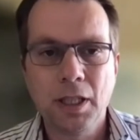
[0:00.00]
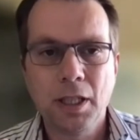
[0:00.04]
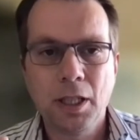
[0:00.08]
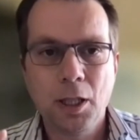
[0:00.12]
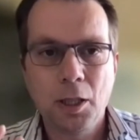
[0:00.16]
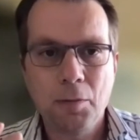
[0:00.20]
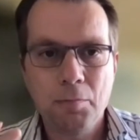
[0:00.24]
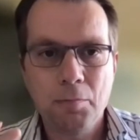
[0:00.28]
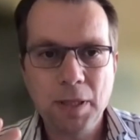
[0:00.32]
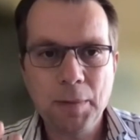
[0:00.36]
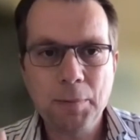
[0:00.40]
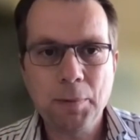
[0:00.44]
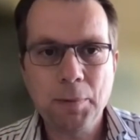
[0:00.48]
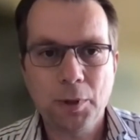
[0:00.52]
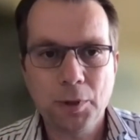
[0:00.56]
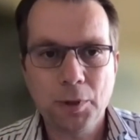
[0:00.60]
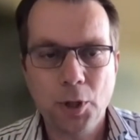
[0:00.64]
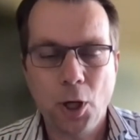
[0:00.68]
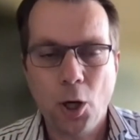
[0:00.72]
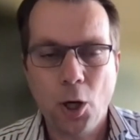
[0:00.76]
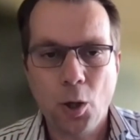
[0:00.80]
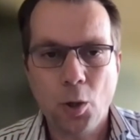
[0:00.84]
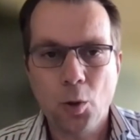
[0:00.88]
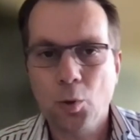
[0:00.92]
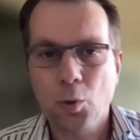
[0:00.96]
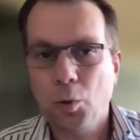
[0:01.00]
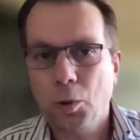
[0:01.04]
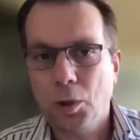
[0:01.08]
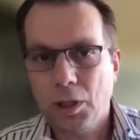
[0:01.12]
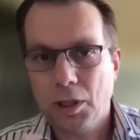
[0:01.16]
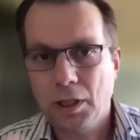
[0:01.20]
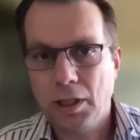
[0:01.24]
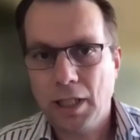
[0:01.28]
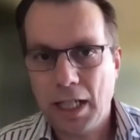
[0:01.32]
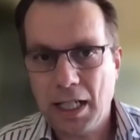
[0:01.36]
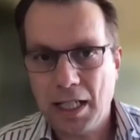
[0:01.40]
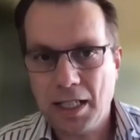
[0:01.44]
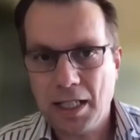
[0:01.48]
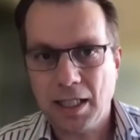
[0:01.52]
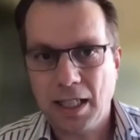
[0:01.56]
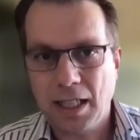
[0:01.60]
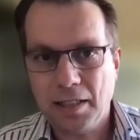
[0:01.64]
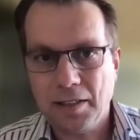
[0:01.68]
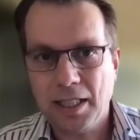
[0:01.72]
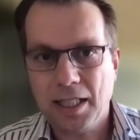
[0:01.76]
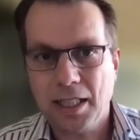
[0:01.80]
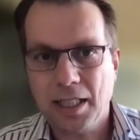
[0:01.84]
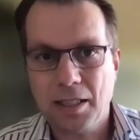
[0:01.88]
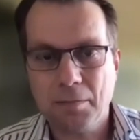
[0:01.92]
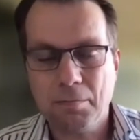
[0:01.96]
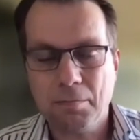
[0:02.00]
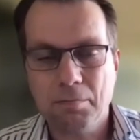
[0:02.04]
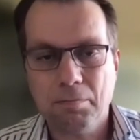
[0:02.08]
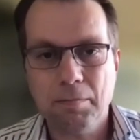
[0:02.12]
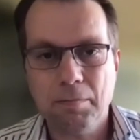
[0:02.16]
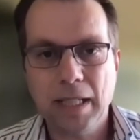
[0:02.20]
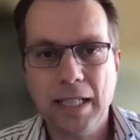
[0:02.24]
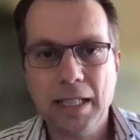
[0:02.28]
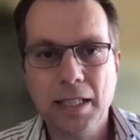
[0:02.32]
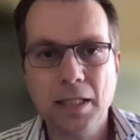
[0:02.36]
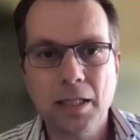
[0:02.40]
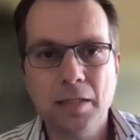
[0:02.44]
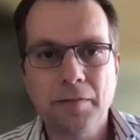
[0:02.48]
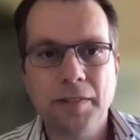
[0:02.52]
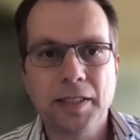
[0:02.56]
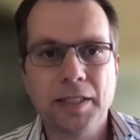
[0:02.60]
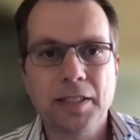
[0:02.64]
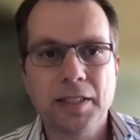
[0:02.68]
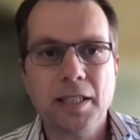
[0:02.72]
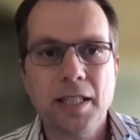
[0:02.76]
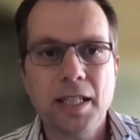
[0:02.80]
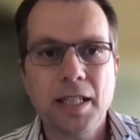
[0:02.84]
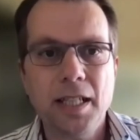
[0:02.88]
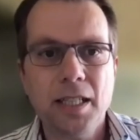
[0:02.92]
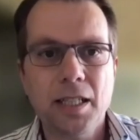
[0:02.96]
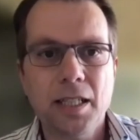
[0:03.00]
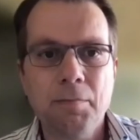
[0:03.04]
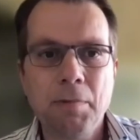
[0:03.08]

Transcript: people know, like I think many of us here,